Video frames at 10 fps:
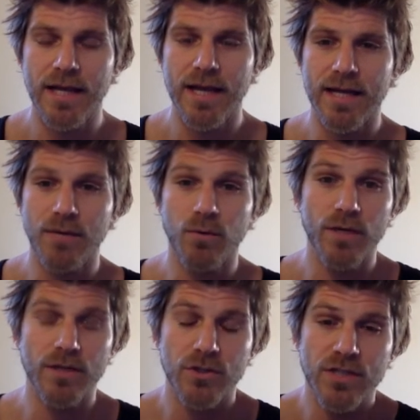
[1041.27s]
and it will
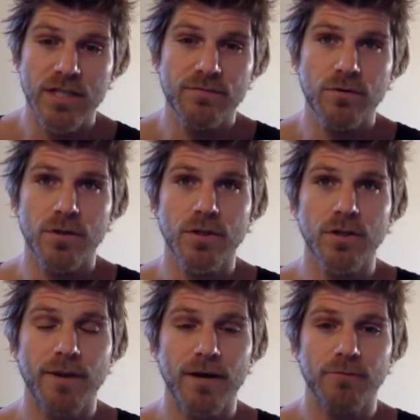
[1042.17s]
just give you the
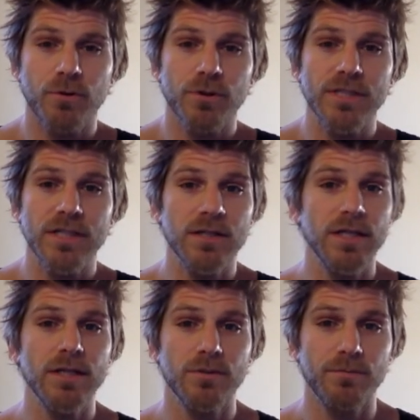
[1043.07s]
good amount of protein you
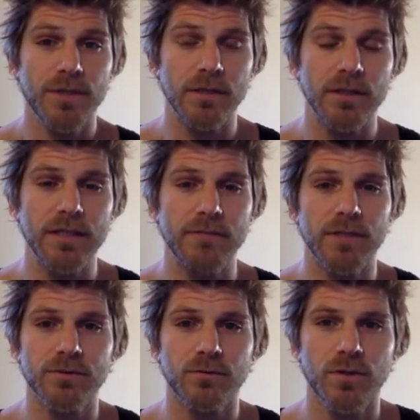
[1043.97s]
need to build lean
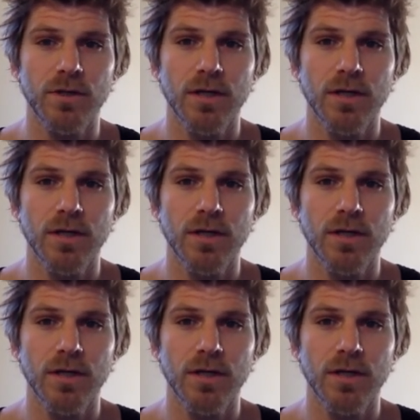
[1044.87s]
muscle.